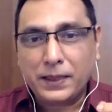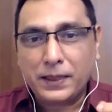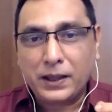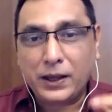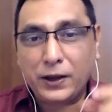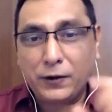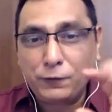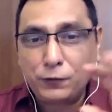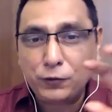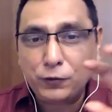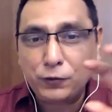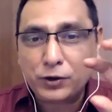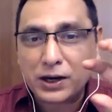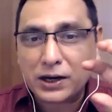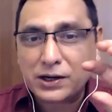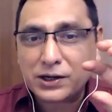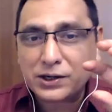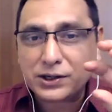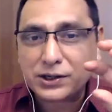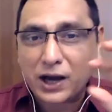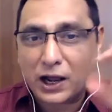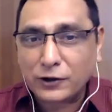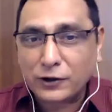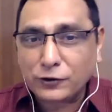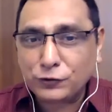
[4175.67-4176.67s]
If you can
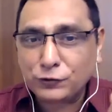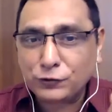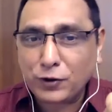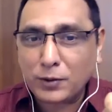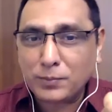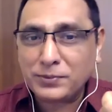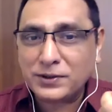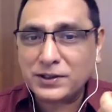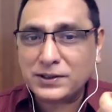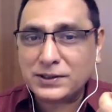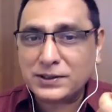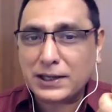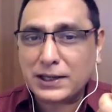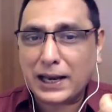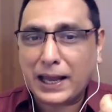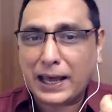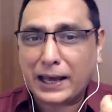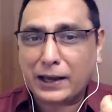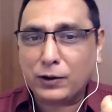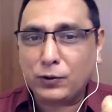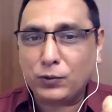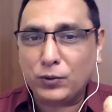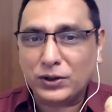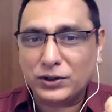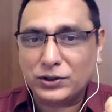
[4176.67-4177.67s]
transform this
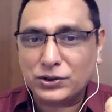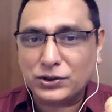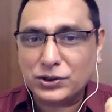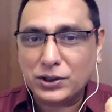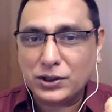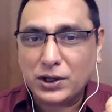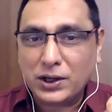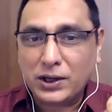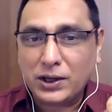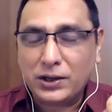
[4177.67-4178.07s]
language,